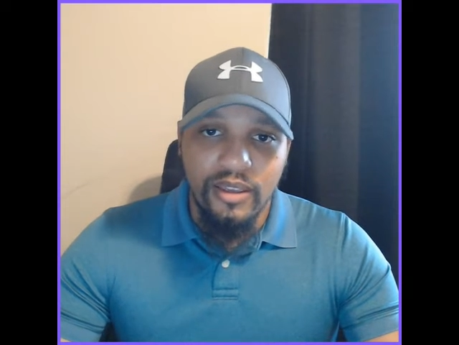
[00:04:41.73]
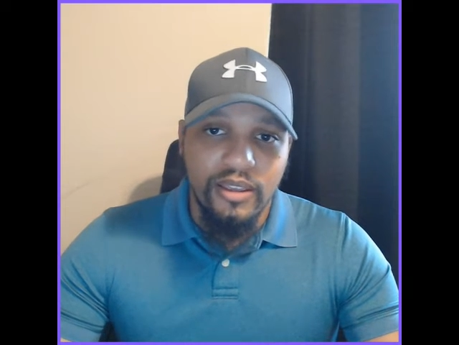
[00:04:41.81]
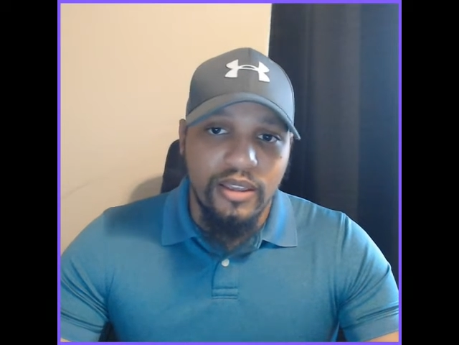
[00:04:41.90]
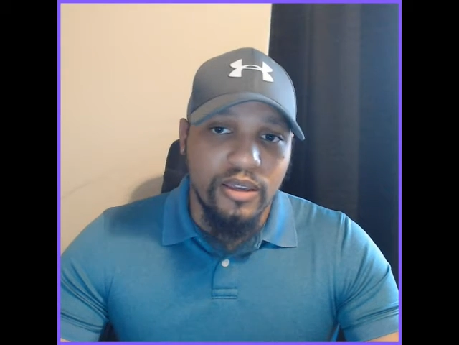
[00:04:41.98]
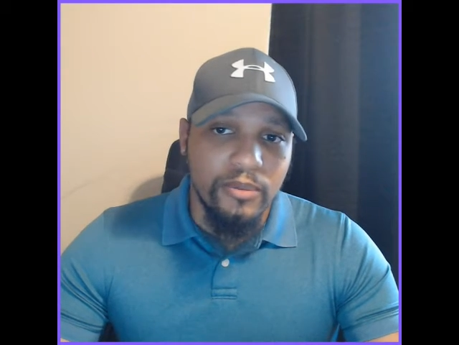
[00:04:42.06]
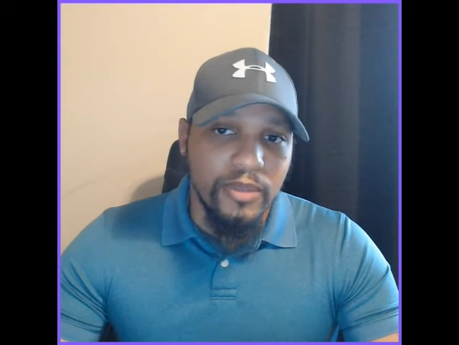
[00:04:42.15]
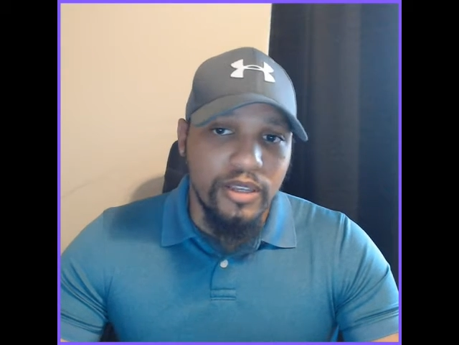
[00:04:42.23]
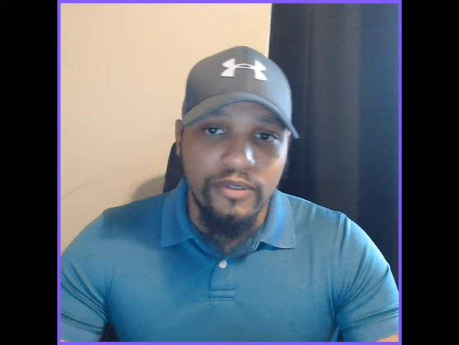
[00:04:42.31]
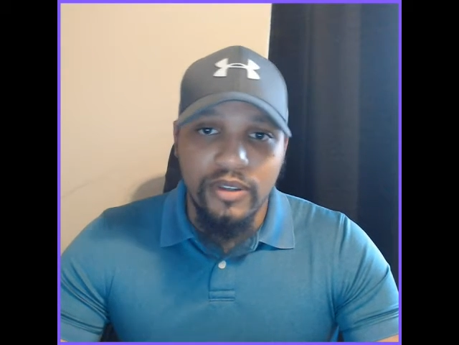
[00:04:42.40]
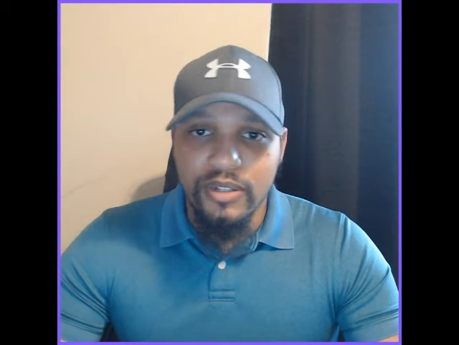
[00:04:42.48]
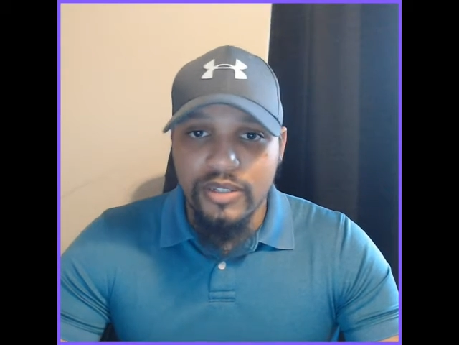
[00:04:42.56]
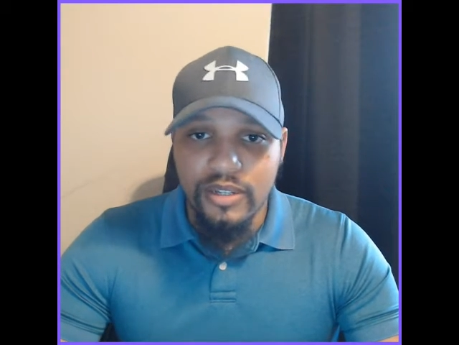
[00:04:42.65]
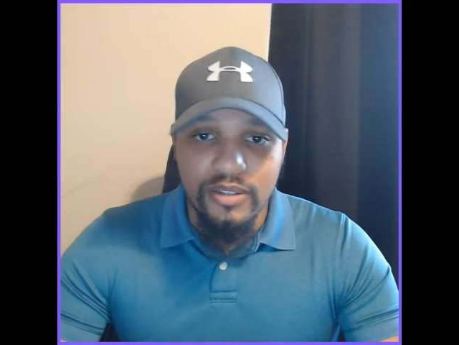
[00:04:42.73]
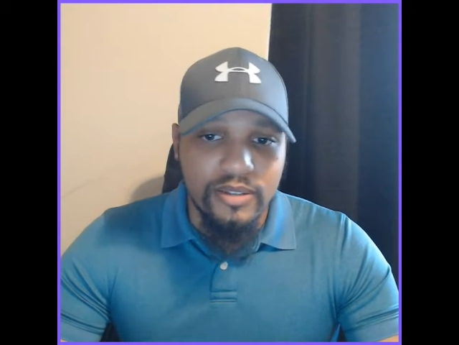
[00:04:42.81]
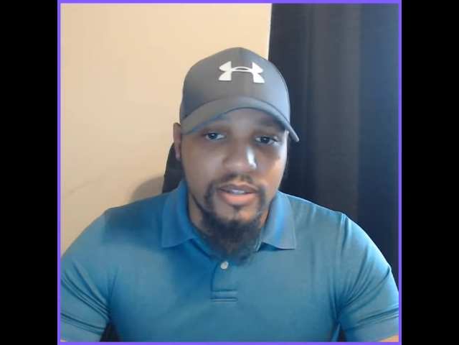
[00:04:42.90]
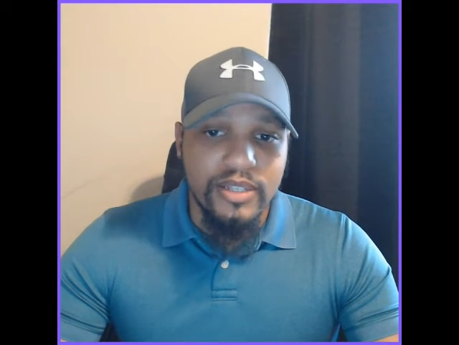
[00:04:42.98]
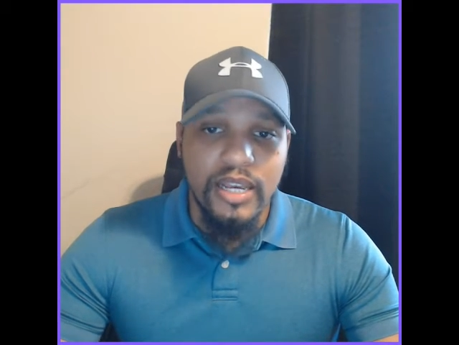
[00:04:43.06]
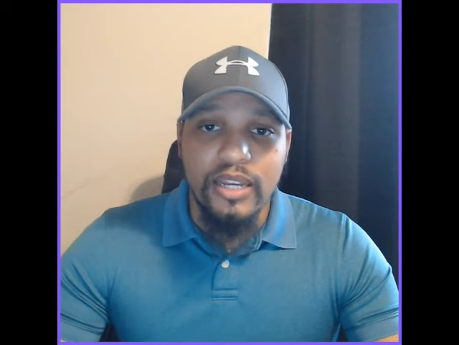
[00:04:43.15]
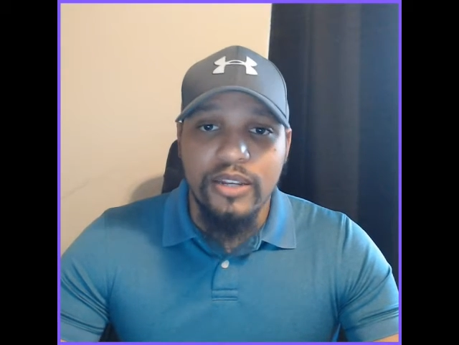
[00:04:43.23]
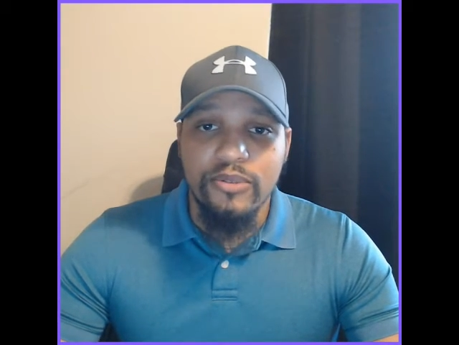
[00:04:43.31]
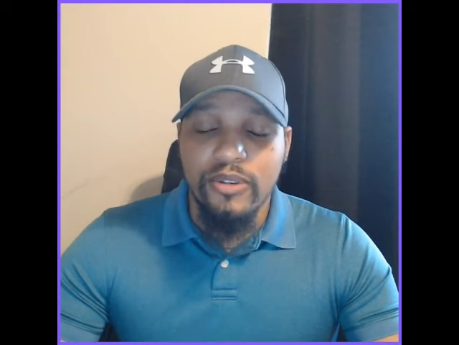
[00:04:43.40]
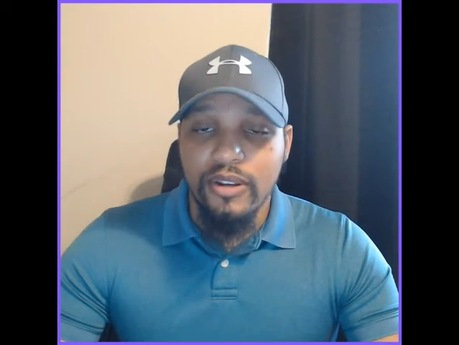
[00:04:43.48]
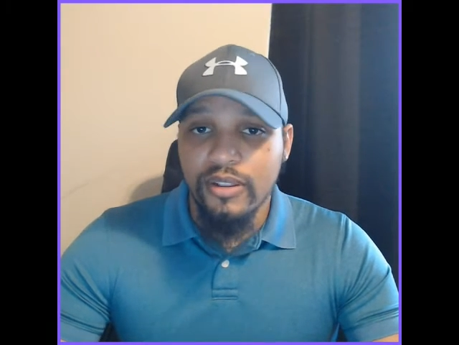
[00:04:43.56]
him leaving, just deciding he was going to